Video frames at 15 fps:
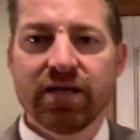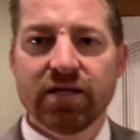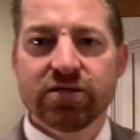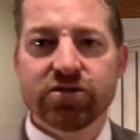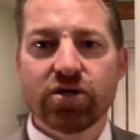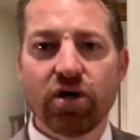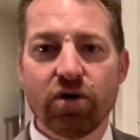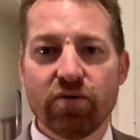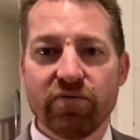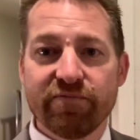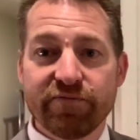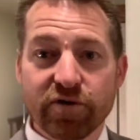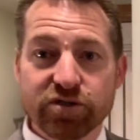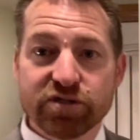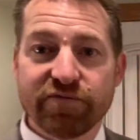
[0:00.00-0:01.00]
So,
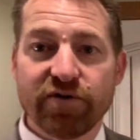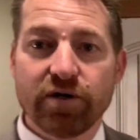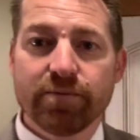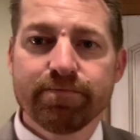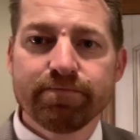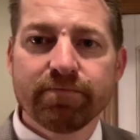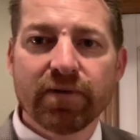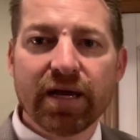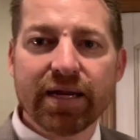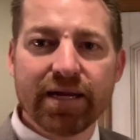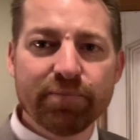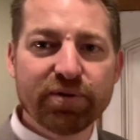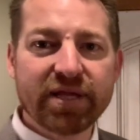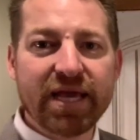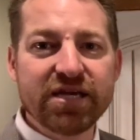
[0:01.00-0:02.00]
first of all, an
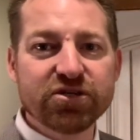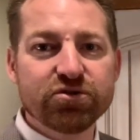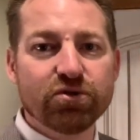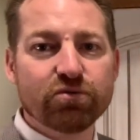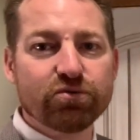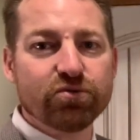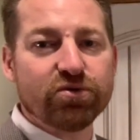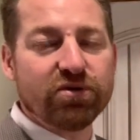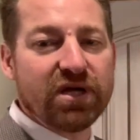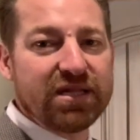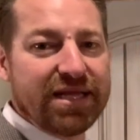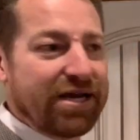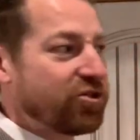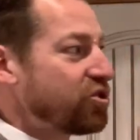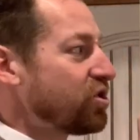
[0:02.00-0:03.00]
implicational rule
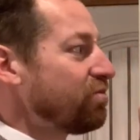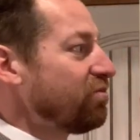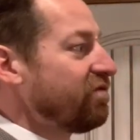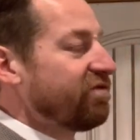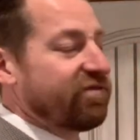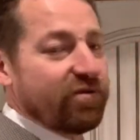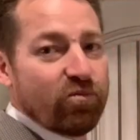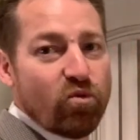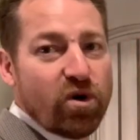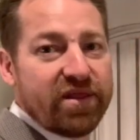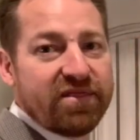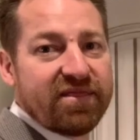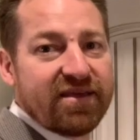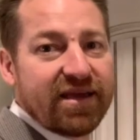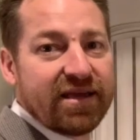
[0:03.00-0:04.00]
allows you to move from
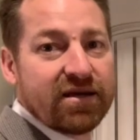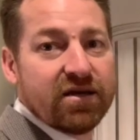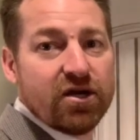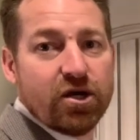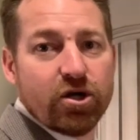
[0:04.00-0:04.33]
one thing